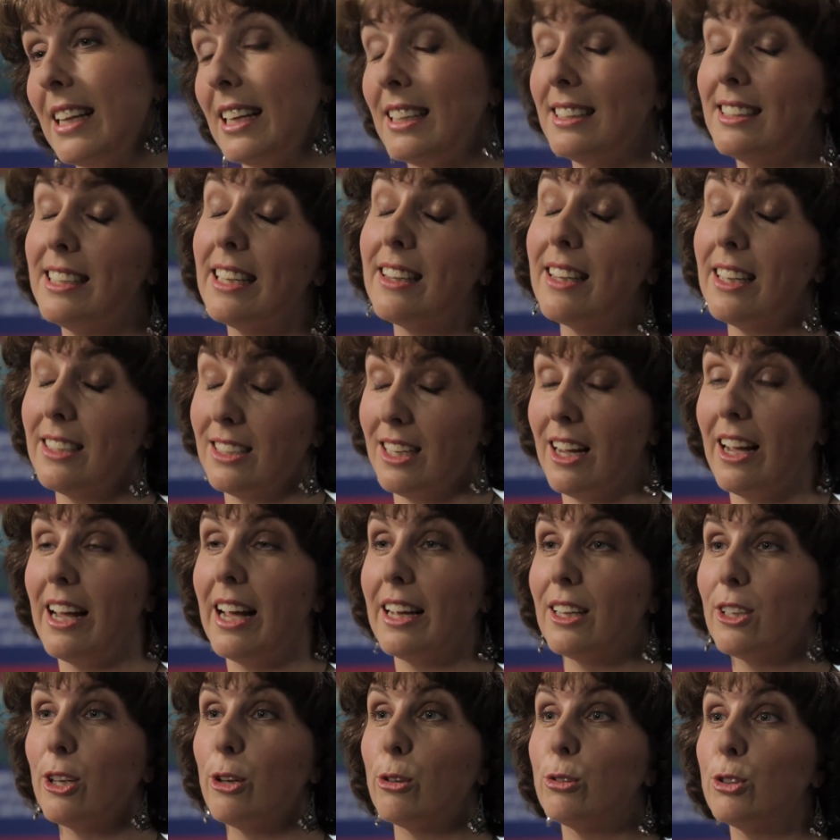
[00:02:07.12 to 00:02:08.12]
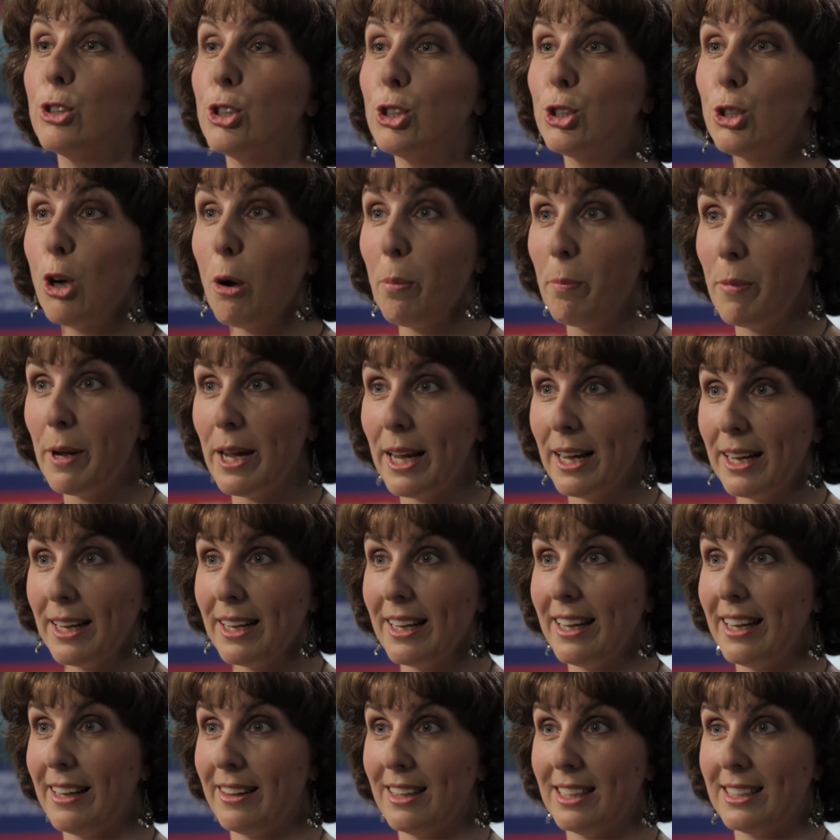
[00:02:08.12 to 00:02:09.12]
said that I had gone shopping
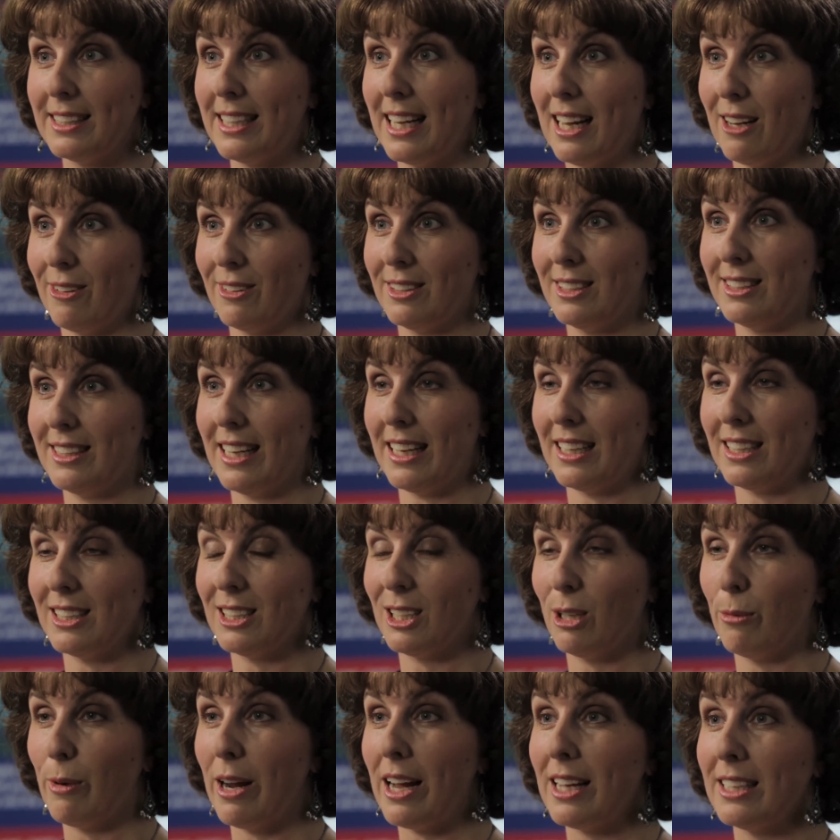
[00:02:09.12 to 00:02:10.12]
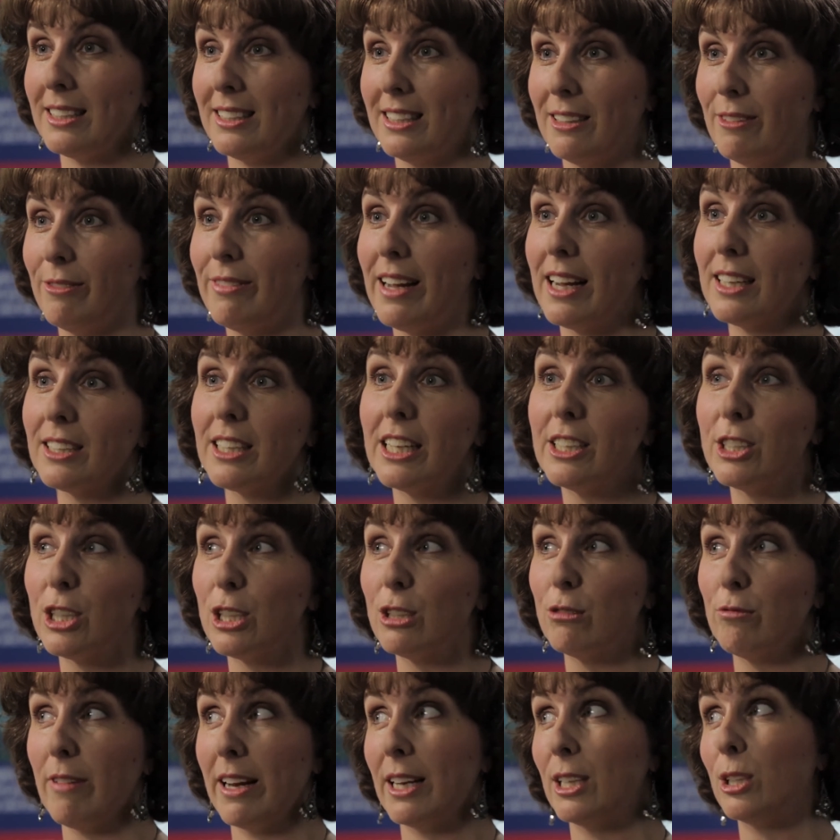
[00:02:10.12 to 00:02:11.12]
in the town centre, whereas in fact I
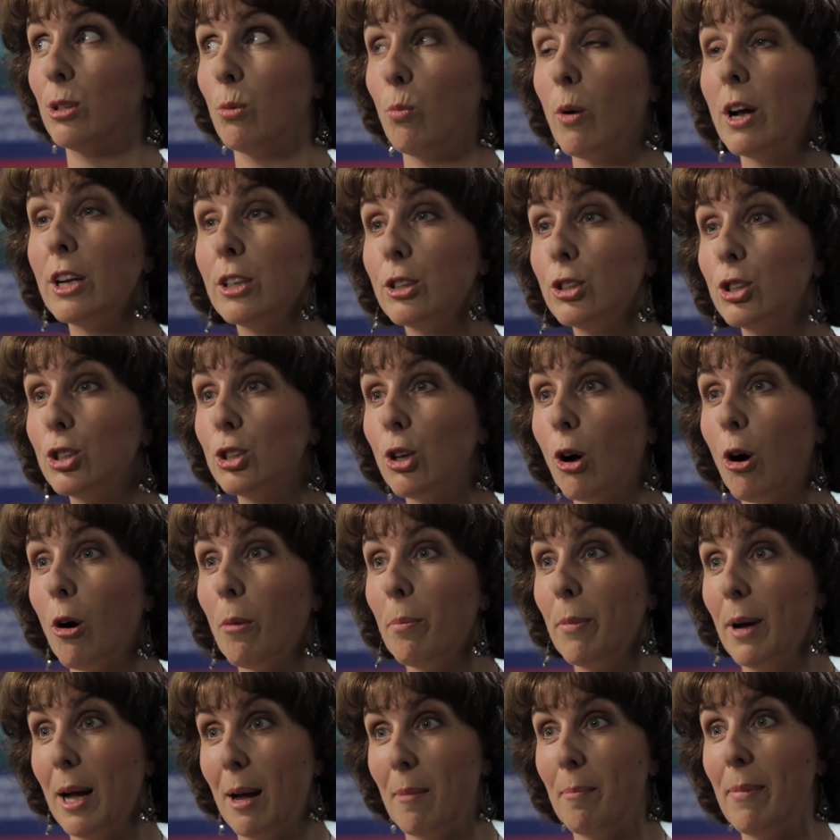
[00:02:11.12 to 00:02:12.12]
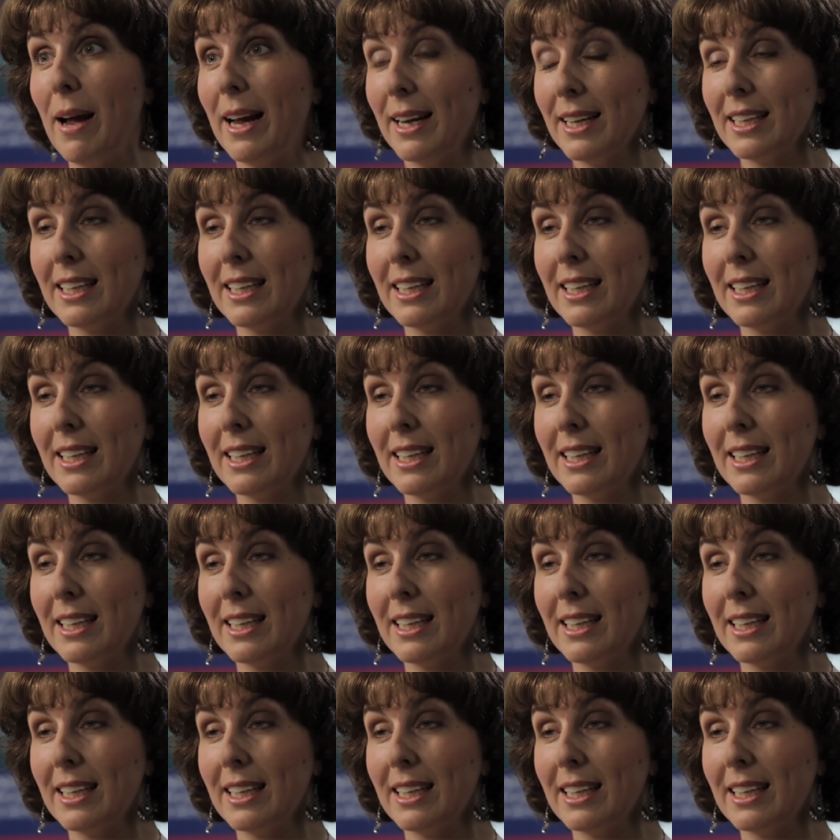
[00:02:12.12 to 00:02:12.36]
just ran to one shop and back